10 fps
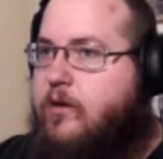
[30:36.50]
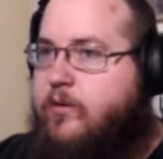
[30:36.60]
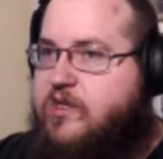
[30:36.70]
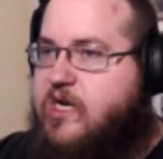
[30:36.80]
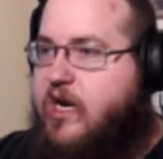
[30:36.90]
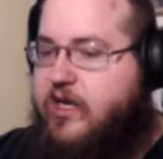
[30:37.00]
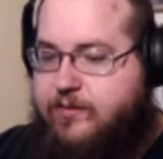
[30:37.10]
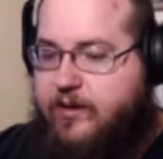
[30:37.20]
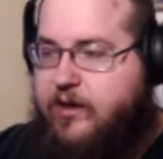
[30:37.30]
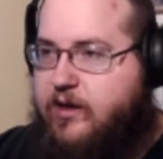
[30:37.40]
I was not
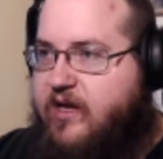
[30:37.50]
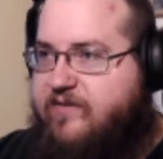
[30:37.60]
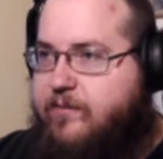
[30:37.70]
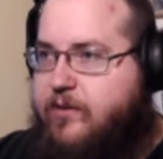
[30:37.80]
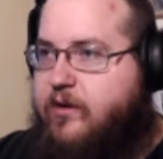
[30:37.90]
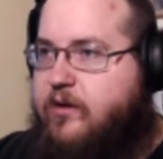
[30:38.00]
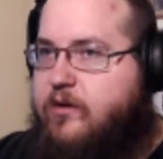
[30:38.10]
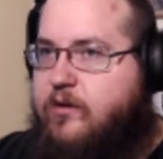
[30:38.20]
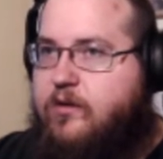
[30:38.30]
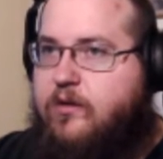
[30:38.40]
expecting a life bird
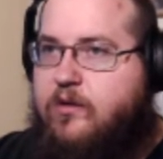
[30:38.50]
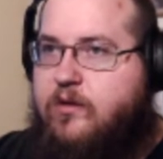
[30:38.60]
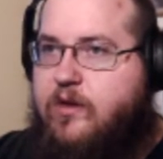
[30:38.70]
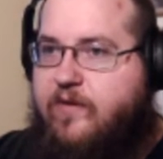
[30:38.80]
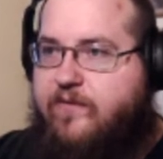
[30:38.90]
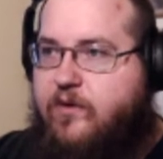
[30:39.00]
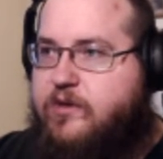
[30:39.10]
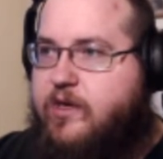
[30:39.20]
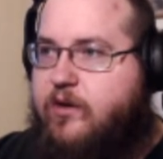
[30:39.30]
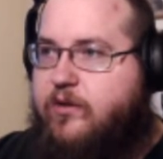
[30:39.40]
that far
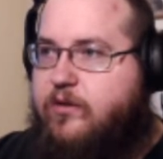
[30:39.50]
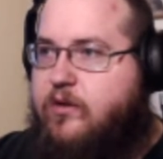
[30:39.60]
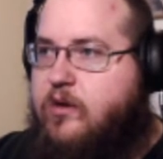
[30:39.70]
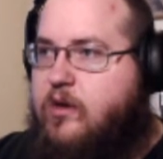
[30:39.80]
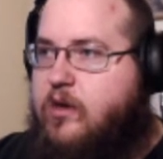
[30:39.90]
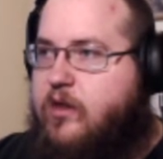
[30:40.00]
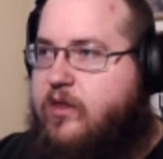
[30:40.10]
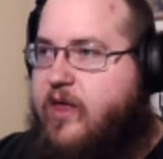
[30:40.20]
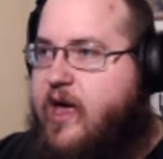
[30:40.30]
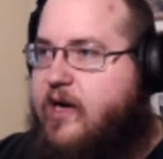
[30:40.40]
south.
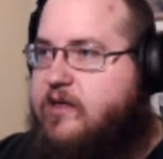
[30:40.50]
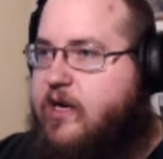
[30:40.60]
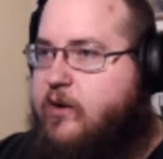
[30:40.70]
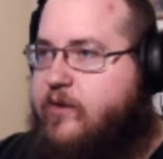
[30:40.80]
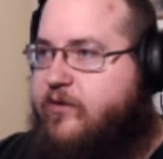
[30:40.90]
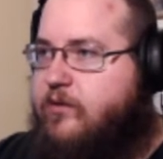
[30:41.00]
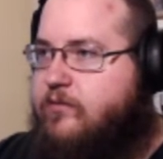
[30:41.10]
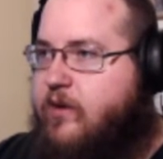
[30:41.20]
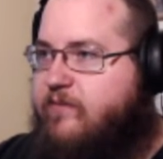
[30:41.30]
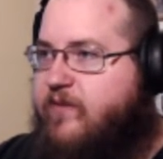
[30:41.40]
That, however,
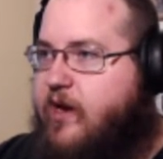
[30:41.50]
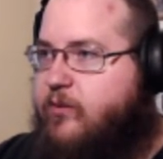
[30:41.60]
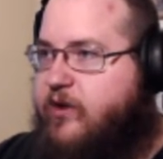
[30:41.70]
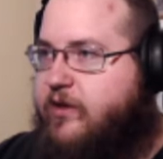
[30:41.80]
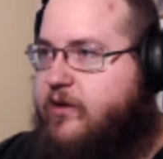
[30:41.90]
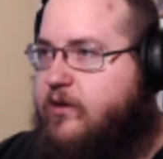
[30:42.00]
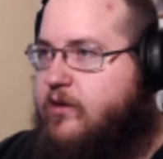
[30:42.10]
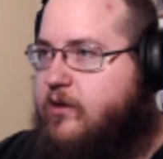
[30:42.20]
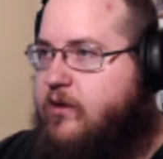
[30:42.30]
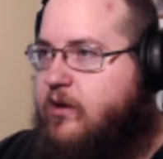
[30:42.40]
I'm fine with.
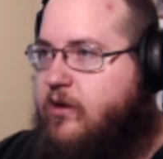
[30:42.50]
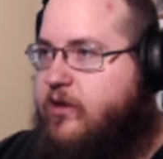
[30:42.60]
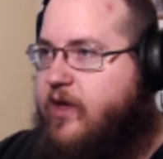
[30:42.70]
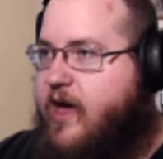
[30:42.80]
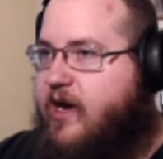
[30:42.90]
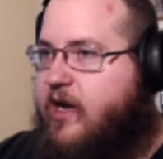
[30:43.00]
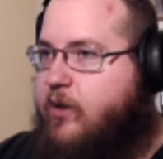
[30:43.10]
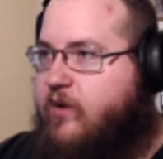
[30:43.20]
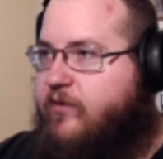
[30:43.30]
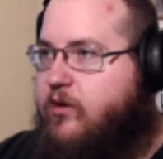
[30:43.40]
That,
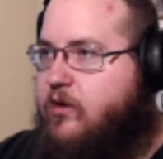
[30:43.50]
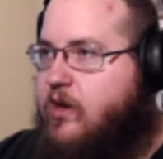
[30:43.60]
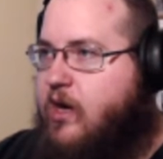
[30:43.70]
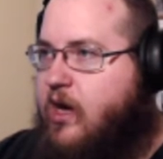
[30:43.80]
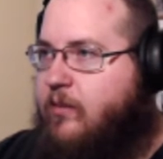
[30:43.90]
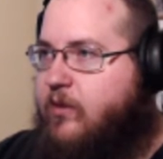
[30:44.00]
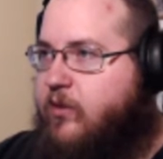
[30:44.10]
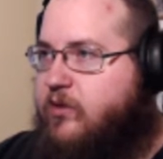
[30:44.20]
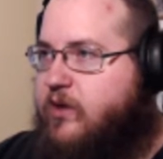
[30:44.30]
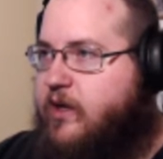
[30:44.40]
however, I'm
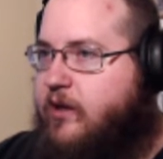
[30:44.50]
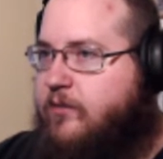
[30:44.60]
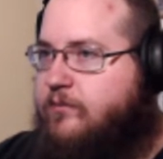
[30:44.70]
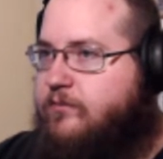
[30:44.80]
going to kill.